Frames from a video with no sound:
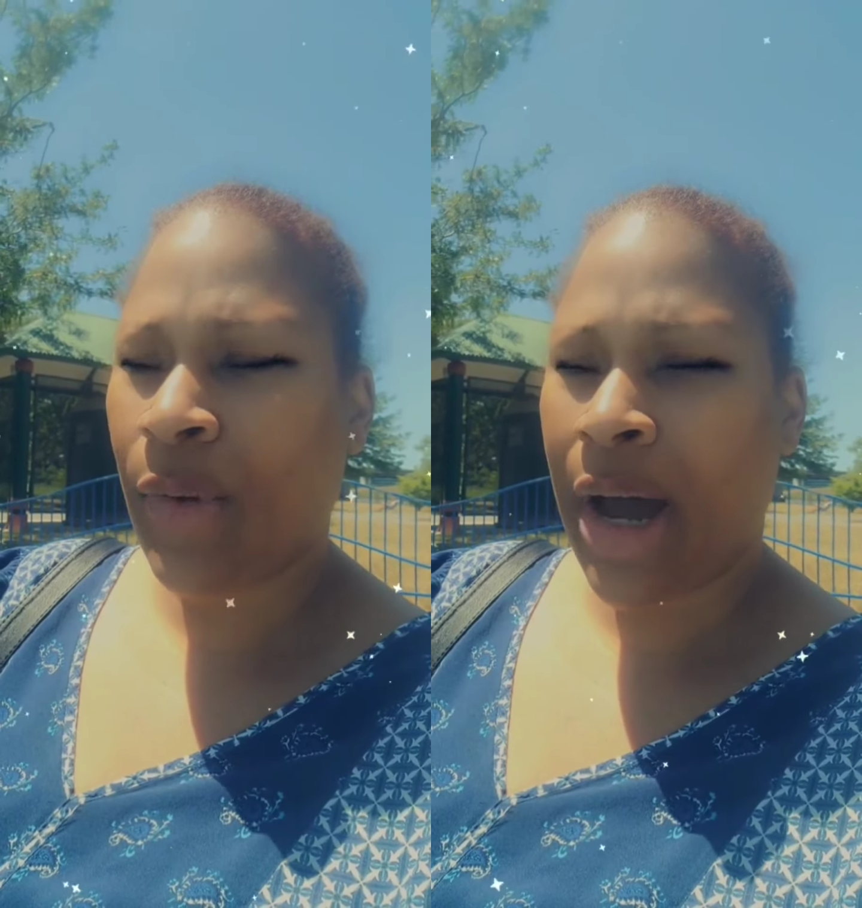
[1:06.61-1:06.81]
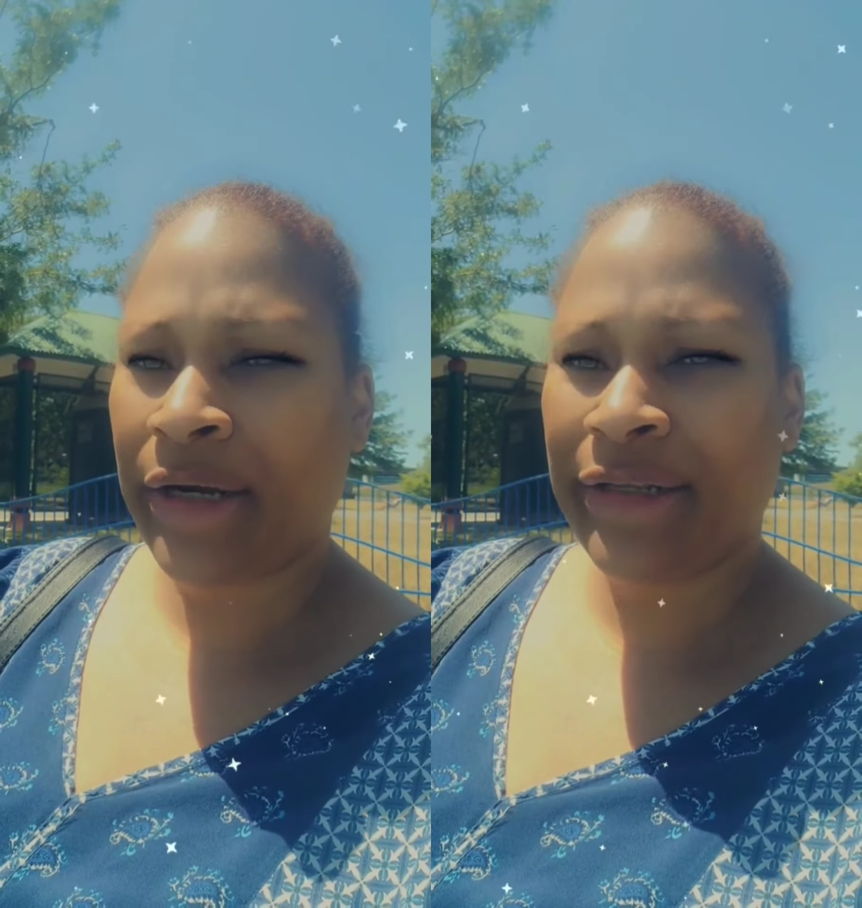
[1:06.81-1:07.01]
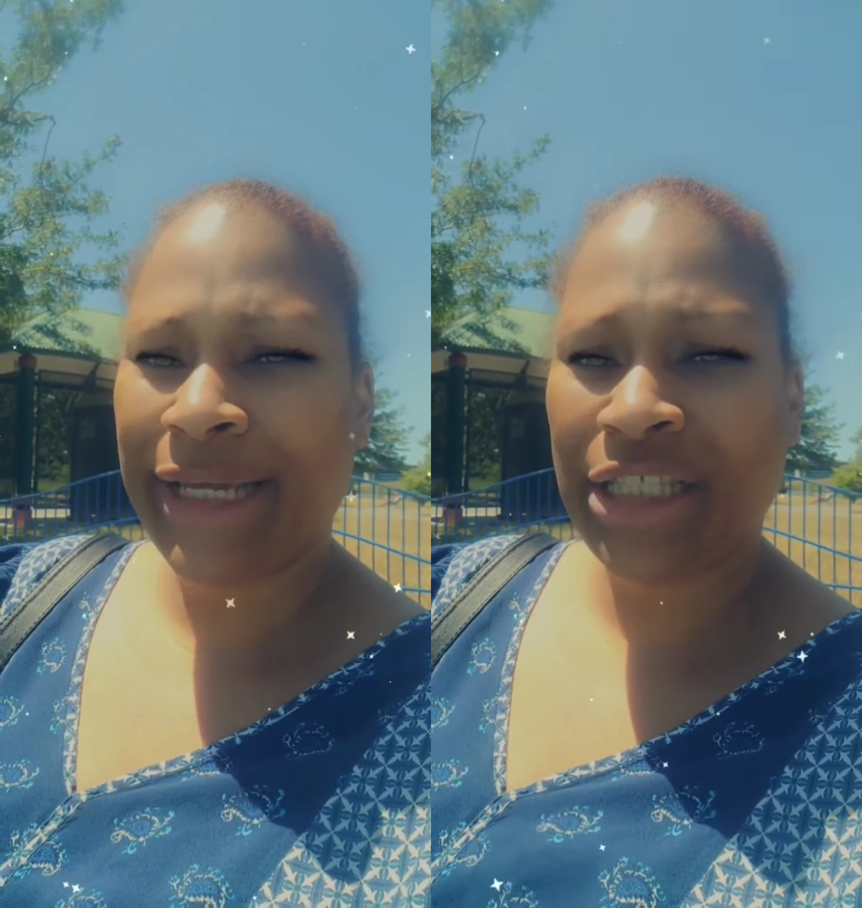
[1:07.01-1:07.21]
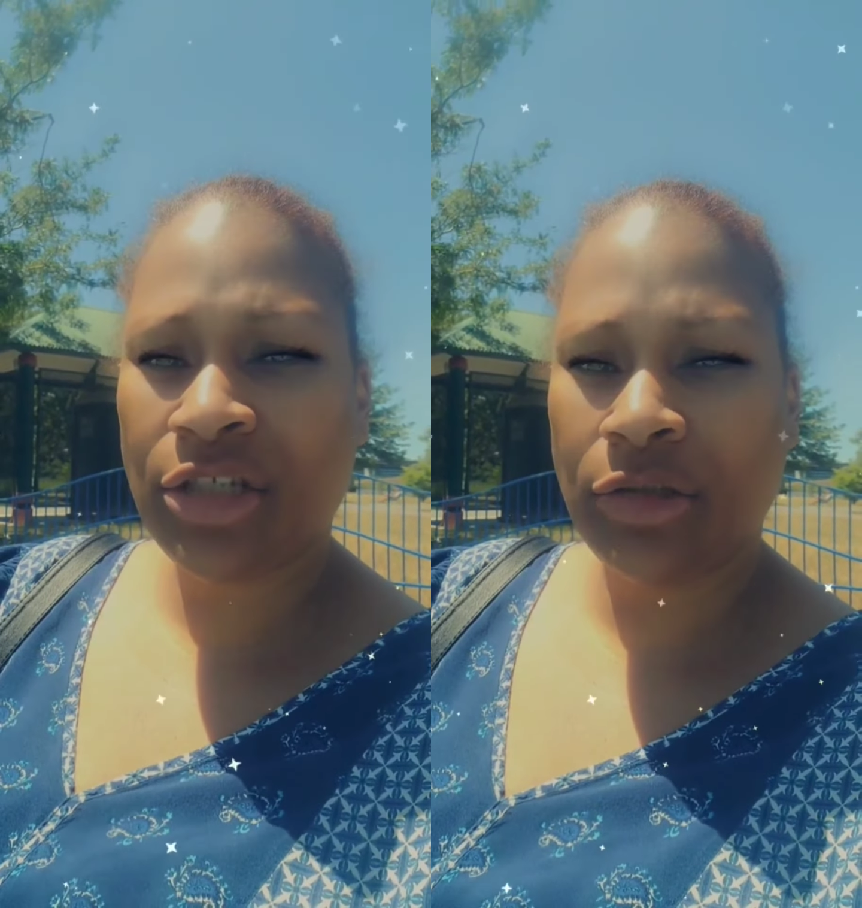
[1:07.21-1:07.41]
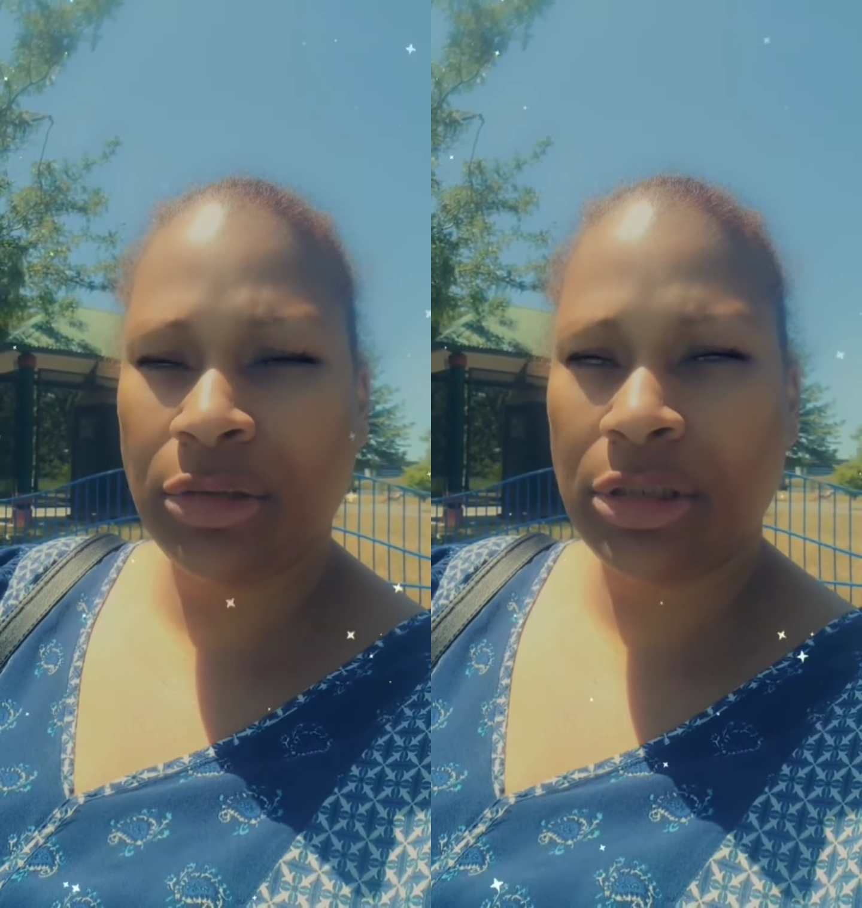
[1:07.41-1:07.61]
water, that's
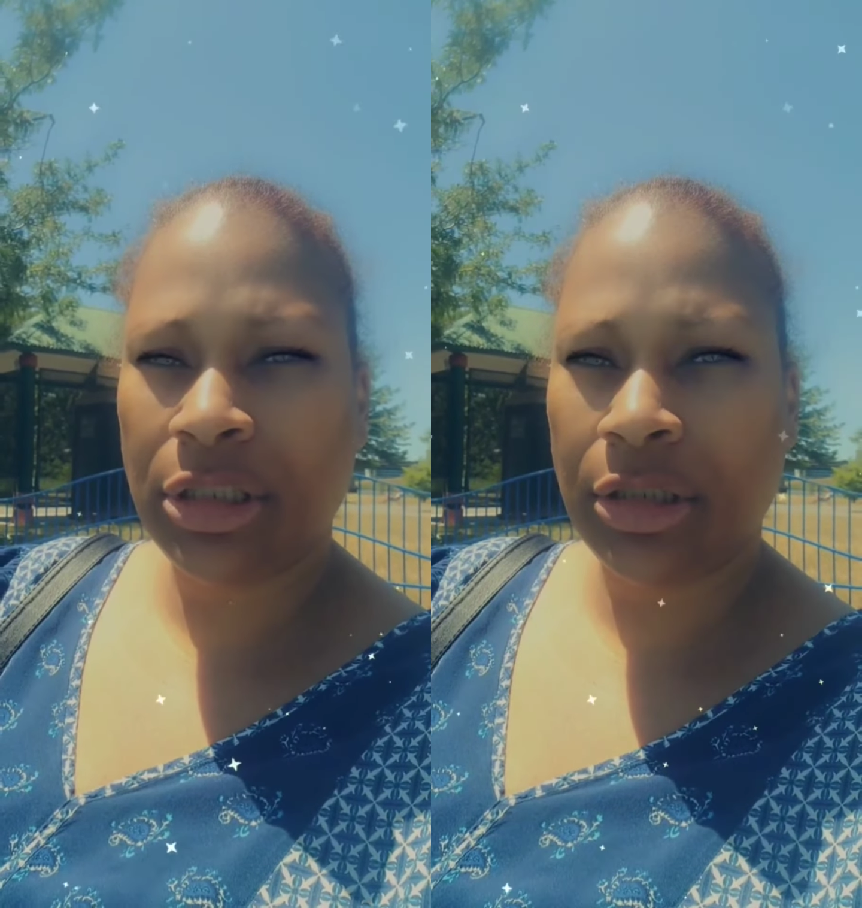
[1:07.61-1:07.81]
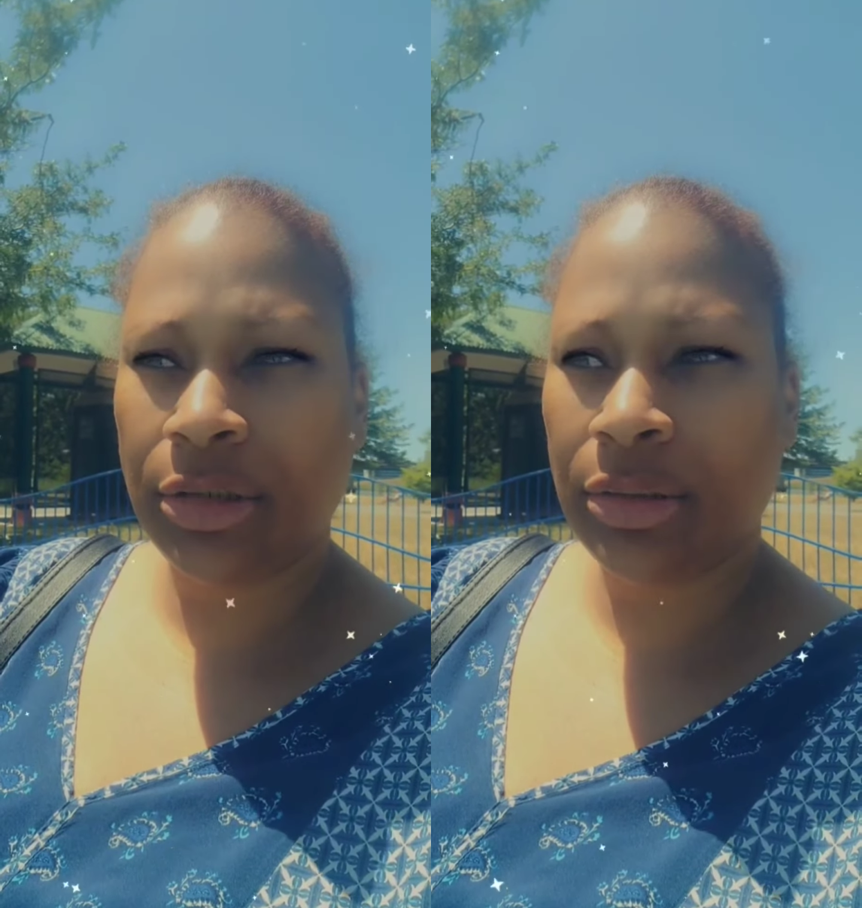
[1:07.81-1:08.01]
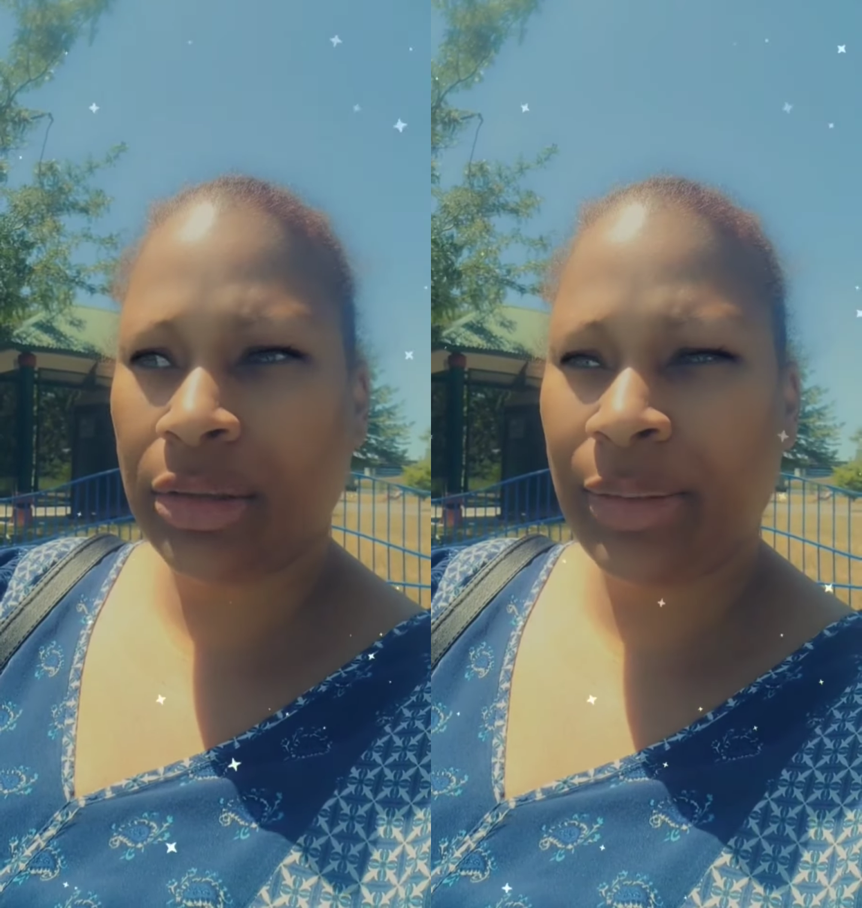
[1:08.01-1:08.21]
cool too.